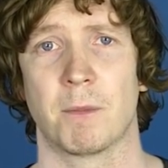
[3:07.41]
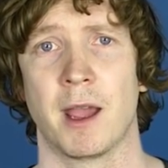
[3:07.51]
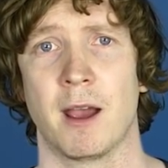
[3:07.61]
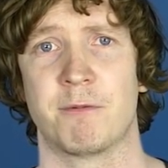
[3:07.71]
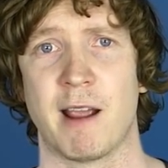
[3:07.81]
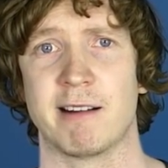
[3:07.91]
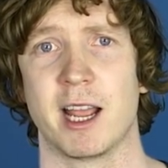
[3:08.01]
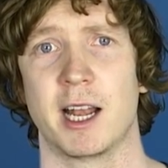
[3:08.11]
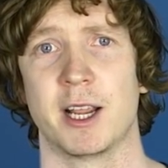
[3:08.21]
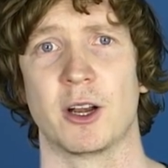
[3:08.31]
Uh, very
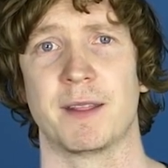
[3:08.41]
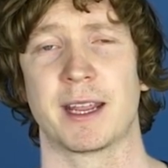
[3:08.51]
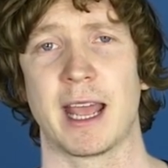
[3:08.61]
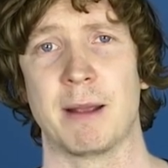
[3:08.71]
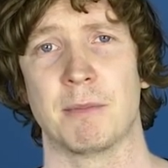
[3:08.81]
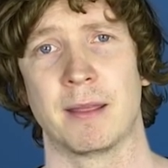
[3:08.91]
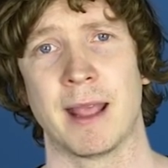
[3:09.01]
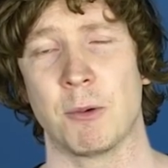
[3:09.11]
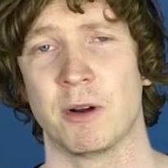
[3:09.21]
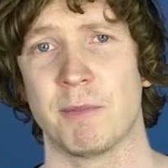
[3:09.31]
early on in the game, and
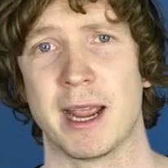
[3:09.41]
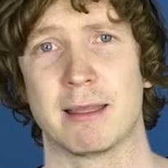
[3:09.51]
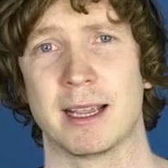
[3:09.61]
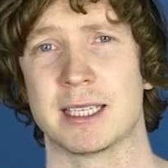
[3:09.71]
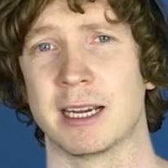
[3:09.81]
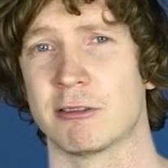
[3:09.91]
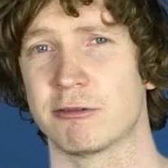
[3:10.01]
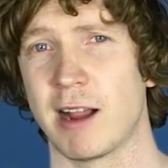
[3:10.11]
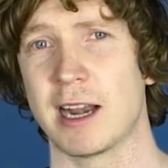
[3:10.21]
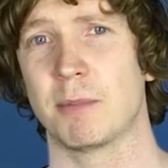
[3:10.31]
that would have made things
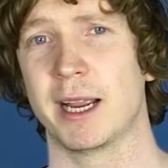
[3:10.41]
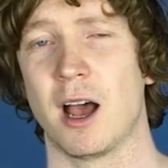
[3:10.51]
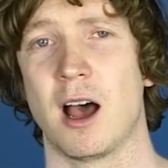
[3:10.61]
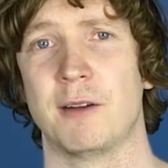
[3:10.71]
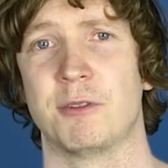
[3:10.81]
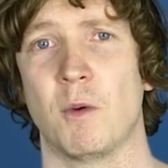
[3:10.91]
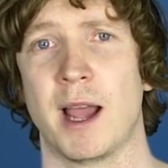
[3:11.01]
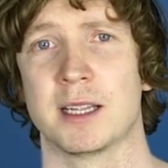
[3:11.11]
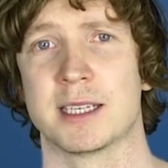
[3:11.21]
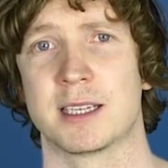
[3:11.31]
incredibly hard for
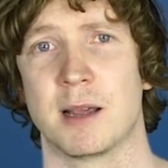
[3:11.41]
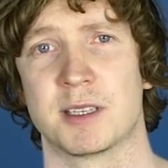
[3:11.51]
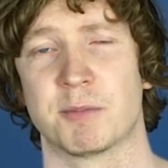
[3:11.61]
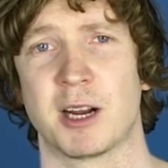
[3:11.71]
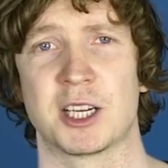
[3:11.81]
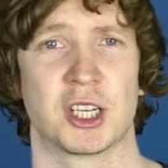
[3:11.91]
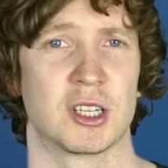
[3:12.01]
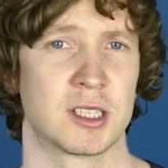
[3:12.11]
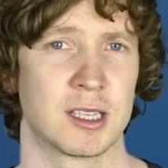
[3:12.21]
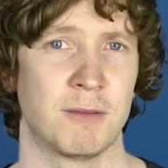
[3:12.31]
Wales in terms of pressure
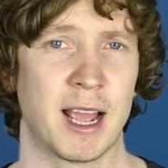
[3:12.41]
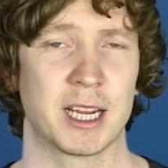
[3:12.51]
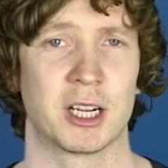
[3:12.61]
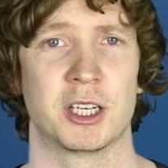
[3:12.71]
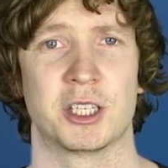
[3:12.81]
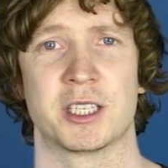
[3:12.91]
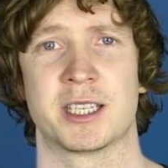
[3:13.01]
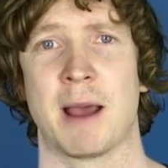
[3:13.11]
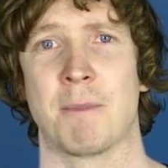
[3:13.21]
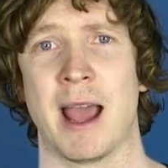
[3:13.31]
because Slovakia could have just
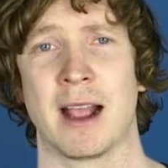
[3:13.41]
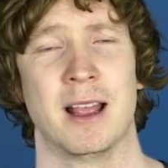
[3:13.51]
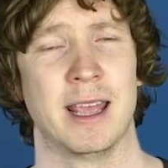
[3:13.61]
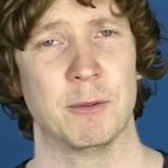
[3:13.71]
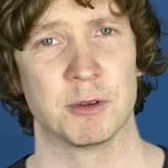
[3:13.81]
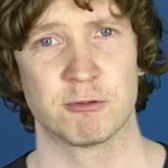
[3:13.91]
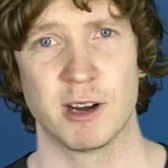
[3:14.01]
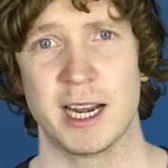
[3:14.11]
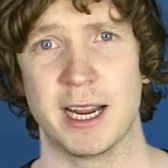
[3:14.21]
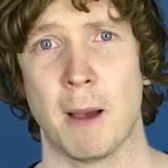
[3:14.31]
sat back. It was
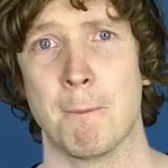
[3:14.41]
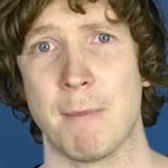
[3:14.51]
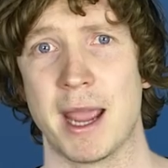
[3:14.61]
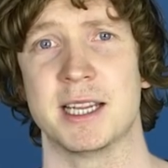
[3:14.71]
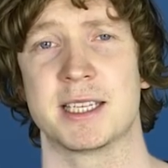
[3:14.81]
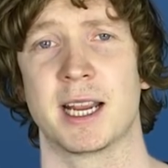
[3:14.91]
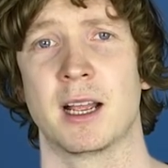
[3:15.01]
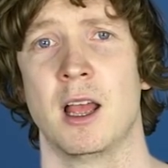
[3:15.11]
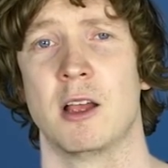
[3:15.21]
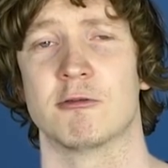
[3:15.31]
really amazing
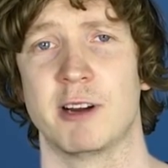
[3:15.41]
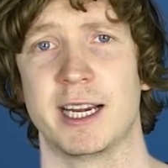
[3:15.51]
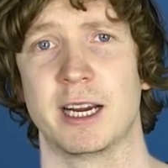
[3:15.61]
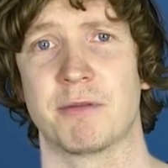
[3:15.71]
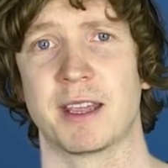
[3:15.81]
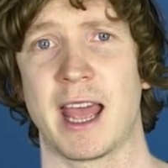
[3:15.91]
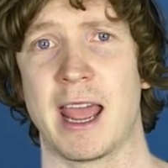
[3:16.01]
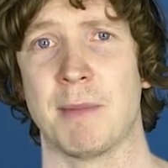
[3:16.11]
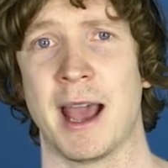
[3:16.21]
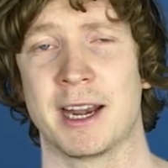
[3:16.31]
reading of the
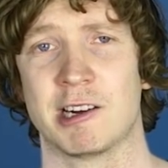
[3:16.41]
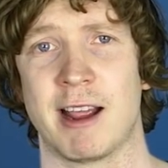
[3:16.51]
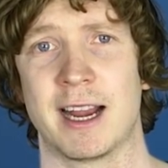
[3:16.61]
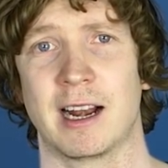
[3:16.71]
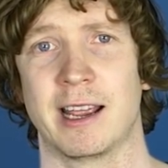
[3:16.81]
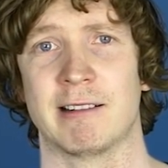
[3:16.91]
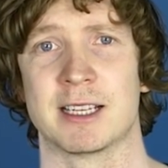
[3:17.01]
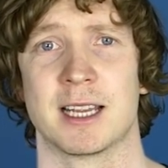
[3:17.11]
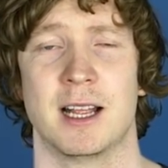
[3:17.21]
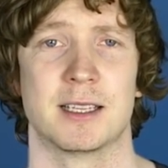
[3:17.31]
game and a great
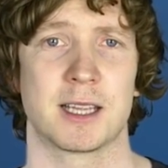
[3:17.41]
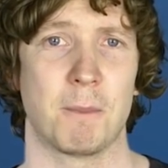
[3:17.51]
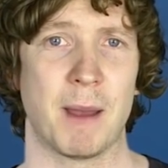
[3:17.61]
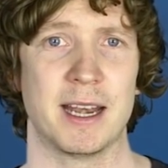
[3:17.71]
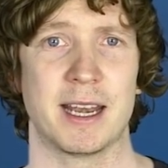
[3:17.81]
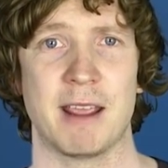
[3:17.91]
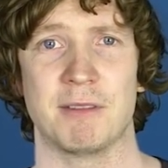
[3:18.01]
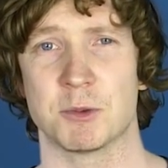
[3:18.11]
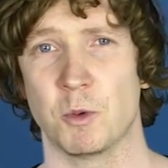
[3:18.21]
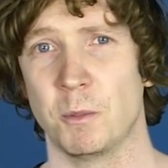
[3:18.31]
clearance. So Ben
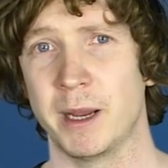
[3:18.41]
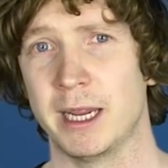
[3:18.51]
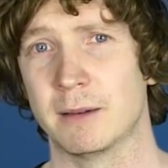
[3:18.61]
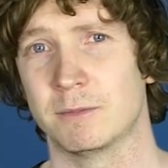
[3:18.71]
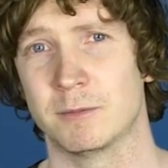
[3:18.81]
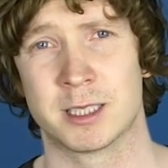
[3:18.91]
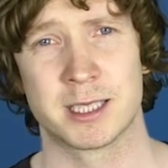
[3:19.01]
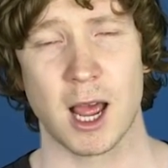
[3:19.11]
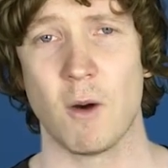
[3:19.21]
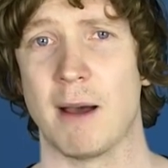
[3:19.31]
Davies will be
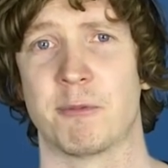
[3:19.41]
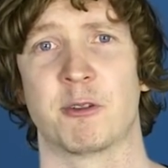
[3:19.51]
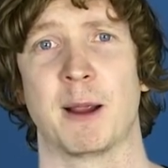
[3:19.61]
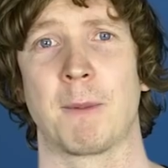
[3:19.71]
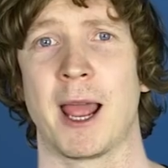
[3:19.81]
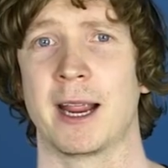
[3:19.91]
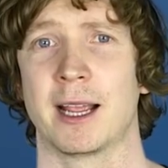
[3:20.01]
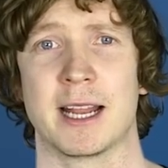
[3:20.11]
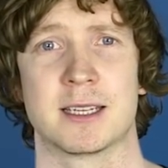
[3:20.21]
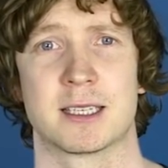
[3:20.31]
so up for it playing
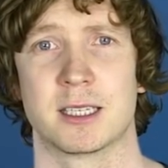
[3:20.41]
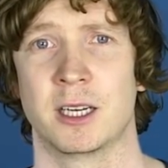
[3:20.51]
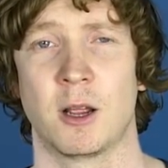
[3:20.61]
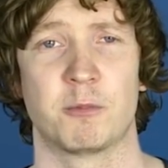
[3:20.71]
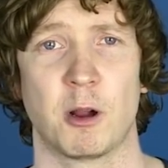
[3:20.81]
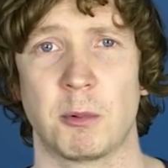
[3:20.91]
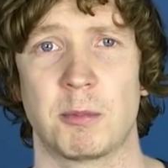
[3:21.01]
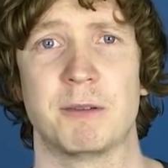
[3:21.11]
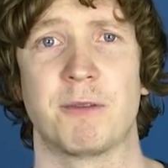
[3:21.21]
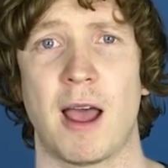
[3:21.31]
against, you know,
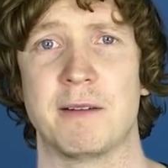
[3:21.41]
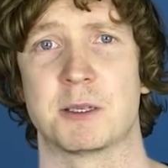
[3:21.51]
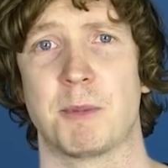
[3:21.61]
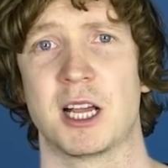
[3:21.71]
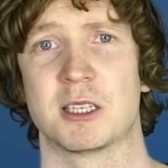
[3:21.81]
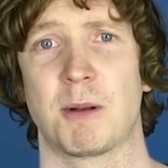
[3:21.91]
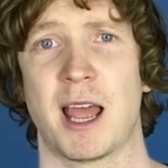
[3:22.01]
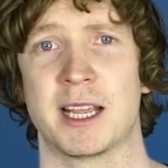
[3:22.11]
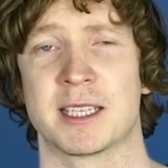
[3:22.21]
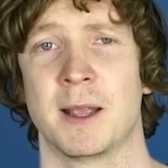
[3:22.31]
probably five Spurs
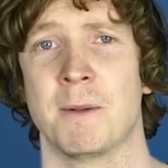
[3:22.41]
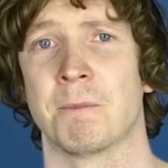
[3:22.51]
players.